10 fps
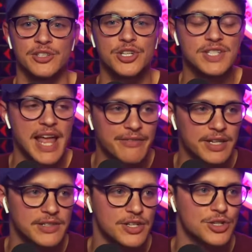This just
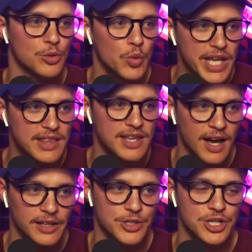evidences your weak
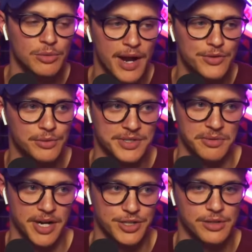theology around the
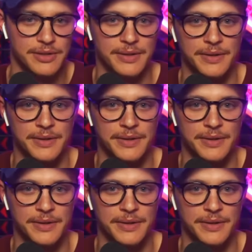resurrection.